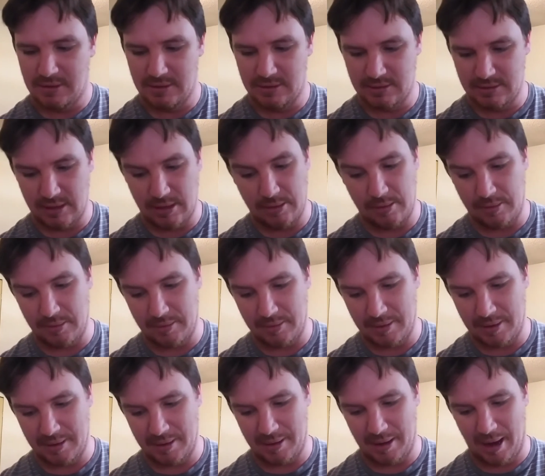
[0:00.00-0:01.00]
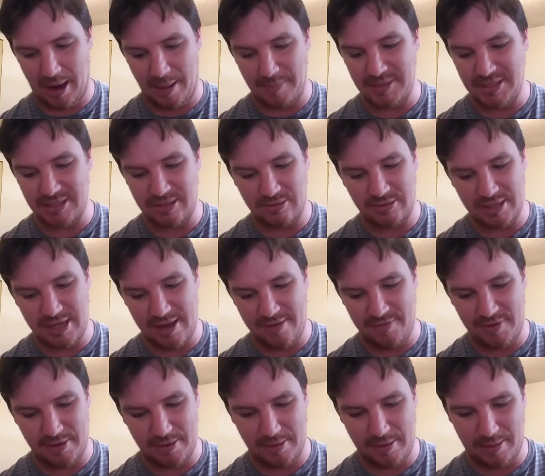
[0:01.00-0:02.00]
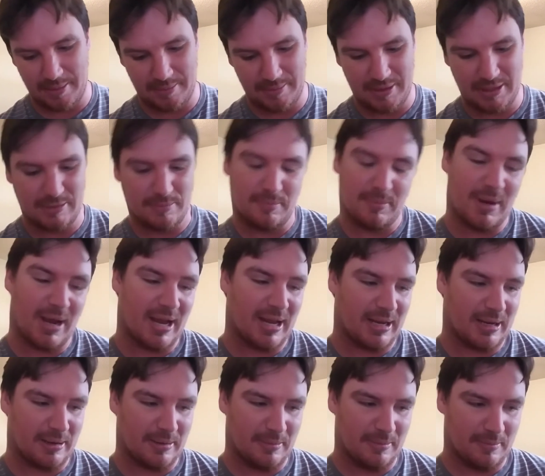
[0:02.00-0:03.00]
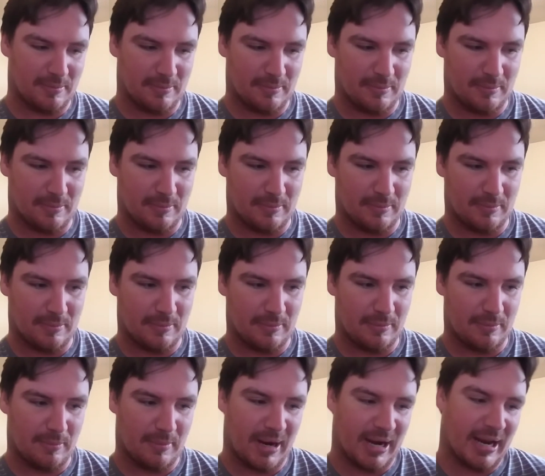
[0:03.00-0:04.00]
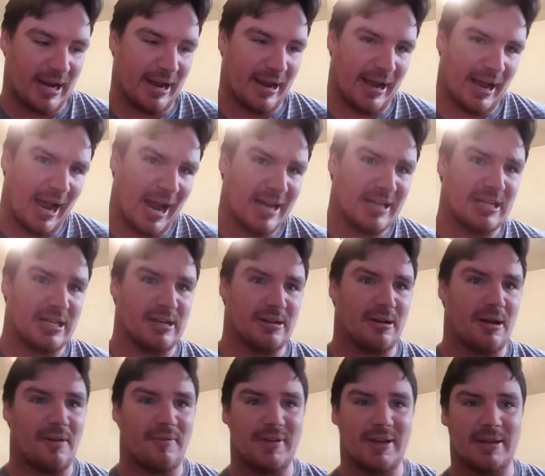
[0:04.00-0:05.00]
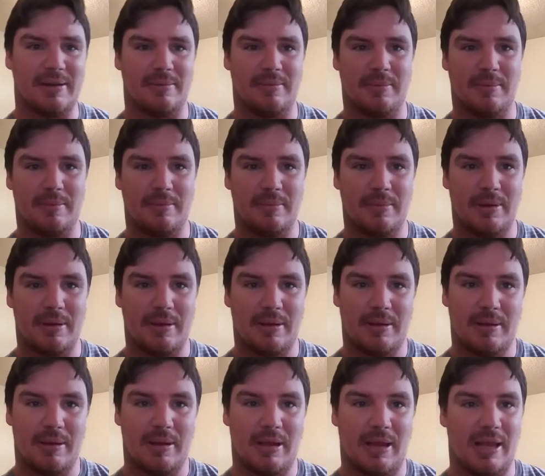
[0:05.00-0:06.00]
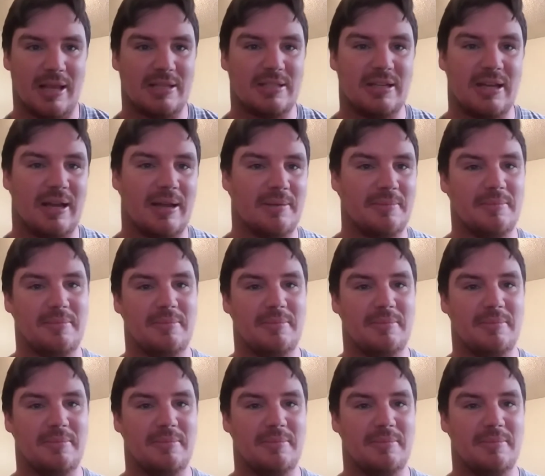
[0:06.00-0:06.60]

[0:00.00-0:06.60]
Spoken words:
So I'm just going to give you just my idea of it. It's not...